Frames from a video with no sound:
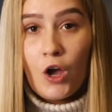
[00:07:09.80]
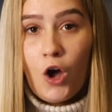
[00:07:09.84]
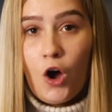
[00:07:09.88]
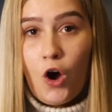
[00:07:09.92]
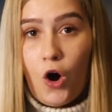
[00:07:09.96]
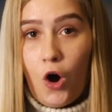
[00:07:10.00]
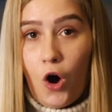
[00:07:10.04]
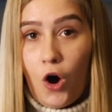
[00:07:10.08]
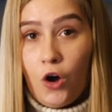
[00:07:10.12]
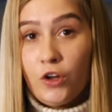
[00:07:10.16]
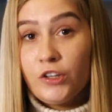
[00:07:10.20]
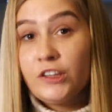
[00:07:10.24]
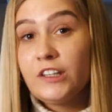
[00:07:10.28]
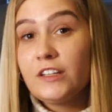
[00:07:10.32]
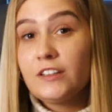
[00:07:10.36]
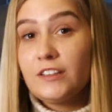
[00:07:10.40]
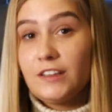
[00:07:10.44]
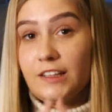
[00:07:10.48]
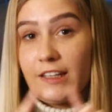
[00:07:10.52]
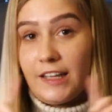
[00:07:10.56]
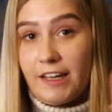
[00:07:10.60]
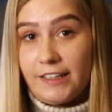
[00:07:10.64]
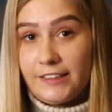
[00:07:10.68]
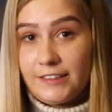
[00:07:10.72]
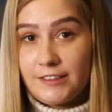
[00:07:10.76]
On the
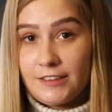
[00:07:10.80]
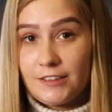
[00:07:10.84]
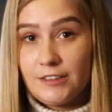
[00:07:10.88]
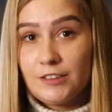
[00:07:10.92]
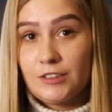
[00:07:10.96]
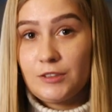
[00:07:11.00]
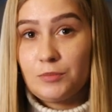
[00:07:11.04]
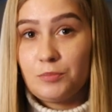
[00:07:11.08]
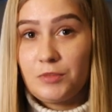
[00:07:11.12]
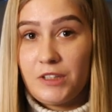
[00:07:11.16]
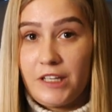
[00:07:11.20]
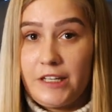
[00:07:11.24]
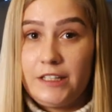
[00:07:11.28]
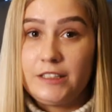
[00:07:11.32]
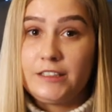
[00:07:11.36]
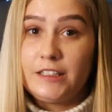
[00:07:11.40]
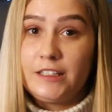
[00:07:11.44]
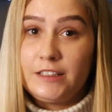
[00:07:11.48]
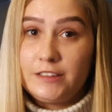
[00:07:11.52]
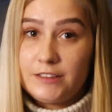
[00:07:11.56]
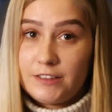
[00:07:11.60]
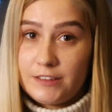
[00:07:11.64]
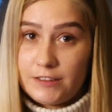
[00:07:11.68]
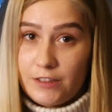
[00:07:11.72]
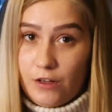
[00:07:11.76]
license plate
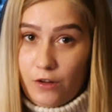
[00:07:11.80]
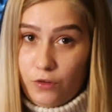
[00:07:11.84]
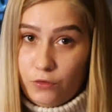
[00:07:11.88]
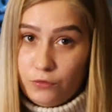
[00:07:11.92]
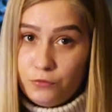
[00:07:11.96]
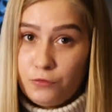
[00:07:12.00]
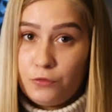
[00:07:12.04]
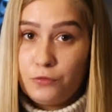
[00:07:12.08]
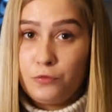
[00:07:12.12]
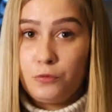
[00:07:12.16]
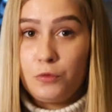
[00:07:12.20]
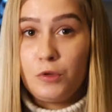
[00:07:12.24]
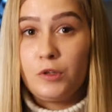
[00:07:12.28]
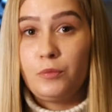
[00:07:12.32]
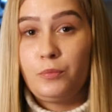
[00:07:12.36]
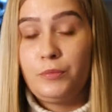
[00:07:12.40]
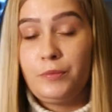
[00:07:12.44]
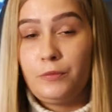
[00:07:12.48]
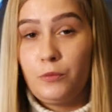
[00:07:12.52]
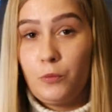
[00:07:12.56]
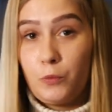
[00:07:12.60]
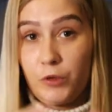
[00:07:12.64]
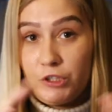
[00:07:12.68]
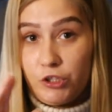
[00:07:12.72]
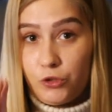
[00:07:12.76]
itself,
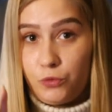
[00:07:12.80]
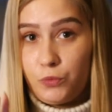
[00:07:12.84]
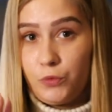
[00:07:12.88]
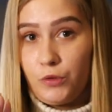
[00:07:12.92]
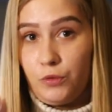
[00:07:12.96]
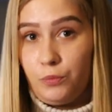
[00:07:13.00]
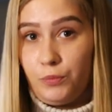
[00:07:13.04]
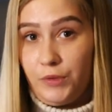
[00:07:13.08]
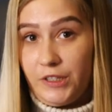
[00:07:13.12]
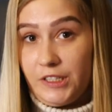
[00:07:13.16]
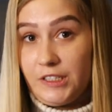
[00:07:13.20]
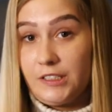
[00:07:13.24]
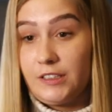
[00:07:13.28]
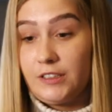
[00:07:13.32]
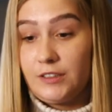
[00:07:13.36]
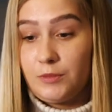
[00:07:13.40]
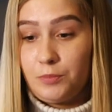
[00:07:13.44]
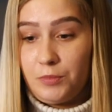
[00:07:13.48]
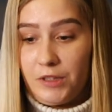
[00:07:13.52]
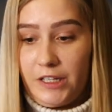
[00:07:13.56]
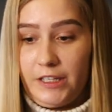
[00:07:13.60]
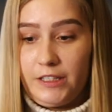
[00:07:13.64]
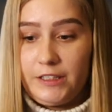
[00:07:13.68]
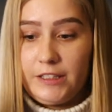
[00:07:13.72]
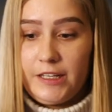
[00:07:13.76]
which will be
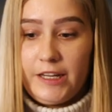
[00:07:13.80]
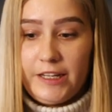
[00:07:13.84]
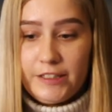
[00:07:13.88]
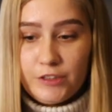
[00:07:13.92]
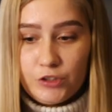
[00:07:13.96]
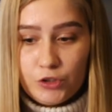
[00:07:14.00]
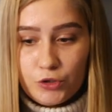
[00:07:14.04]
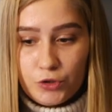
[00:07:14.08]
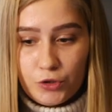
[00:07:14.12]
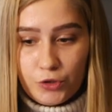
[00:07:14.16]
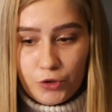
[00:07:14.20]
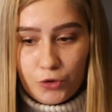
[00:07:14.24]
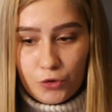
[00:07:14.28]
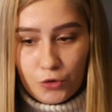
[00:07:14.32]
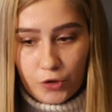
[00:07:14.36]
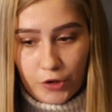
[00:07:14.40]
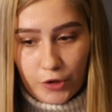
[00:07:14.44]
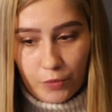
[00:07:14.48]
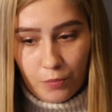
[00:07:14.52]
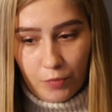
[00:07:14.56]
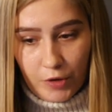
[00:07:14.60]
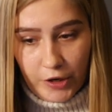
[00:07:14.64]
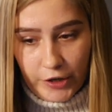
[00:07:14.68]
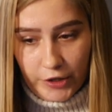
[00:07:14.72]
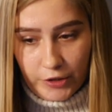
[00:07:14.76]
displayed next to your
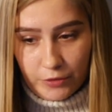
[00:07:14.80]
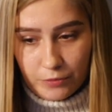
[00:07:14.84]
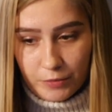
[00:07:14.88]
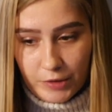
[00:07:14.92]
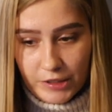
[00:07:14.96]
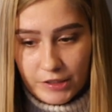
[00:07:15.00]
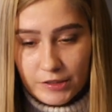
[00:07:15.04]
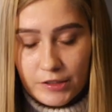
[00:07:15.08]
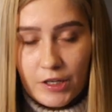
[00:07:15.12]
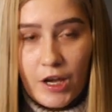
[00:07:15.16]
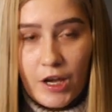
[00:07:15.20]
apartment,